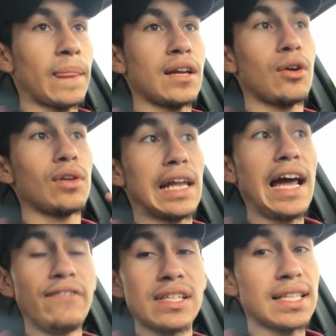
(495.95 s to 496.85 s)

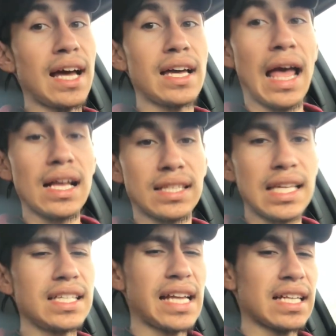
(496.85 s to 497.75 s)
life is not as
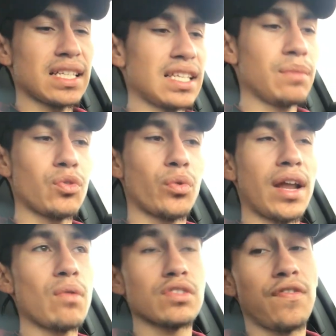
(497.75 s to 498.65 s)
easy as it seemed
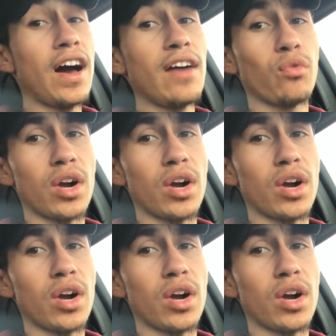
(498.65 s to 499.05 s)
when I was 5,